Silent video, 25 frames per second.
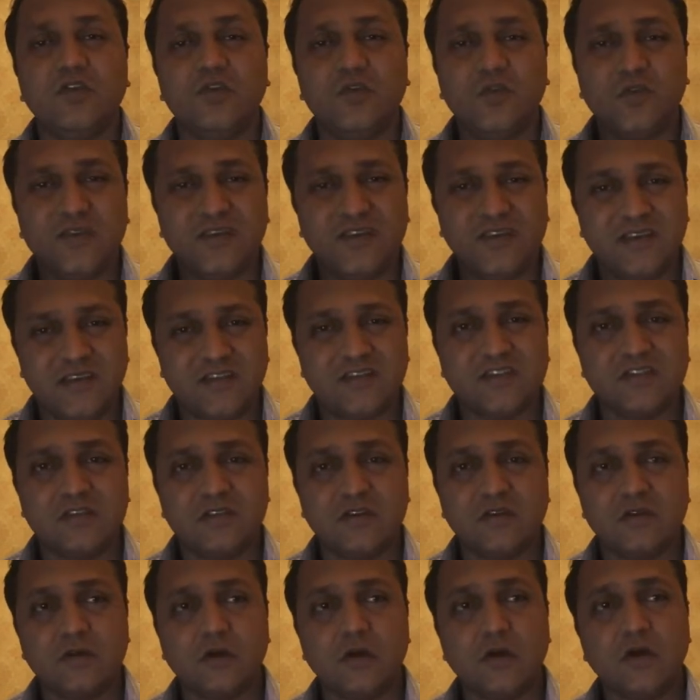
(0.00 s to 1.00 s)
to a
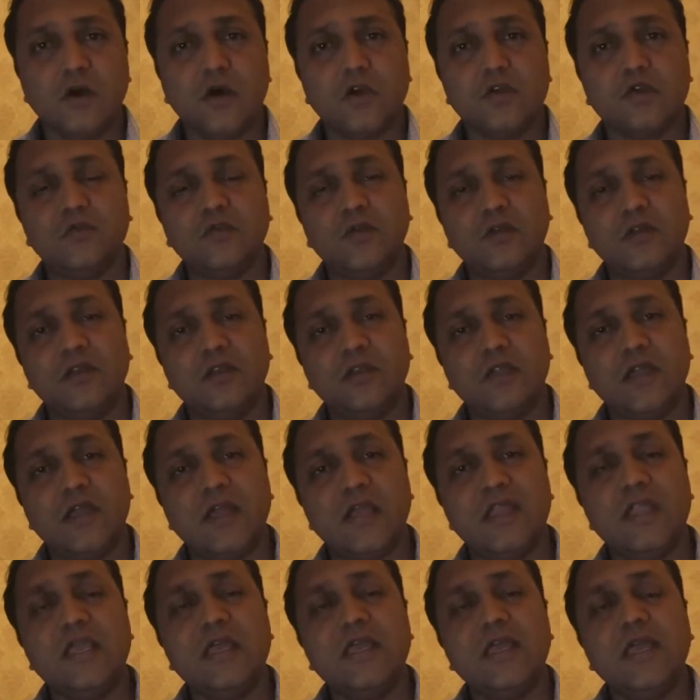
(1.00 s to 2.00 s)
tester or to
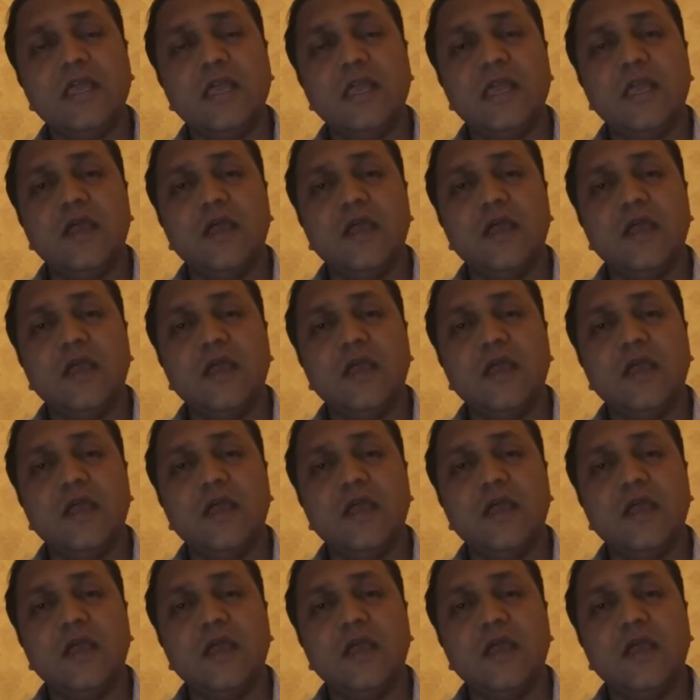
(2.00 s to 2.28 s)
any